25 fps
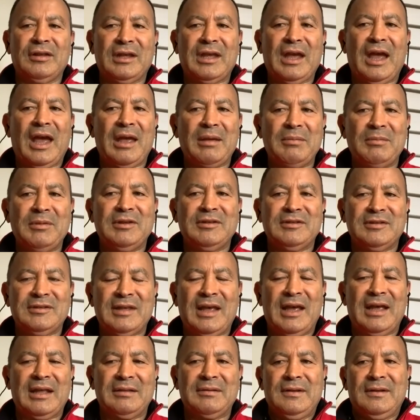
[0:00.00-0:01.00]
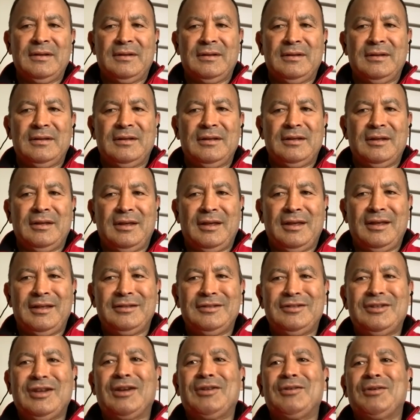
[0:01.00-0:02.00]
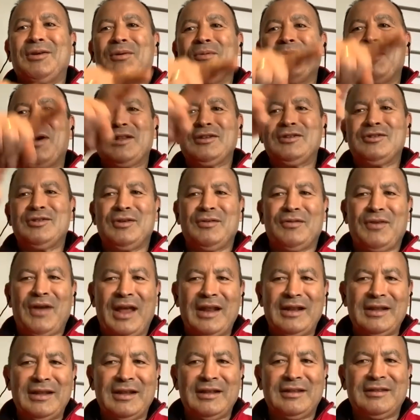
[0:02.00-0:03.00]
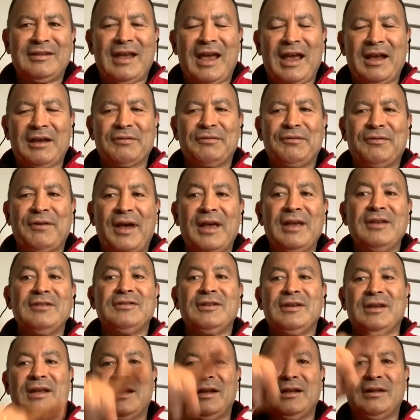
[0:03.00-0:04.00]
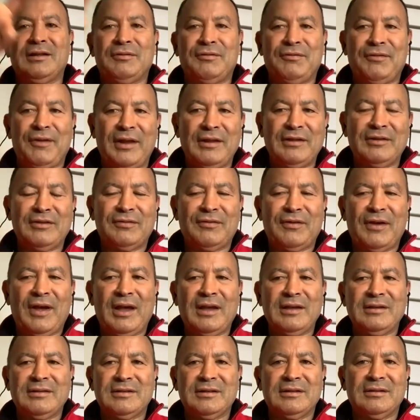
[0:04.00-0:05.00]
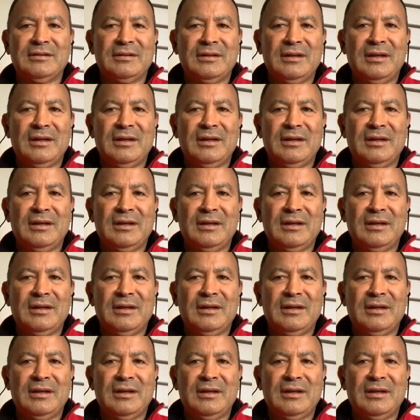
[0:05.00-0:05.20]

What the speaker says: of the game is that generally once you've had an attack phase, you get a defence phase.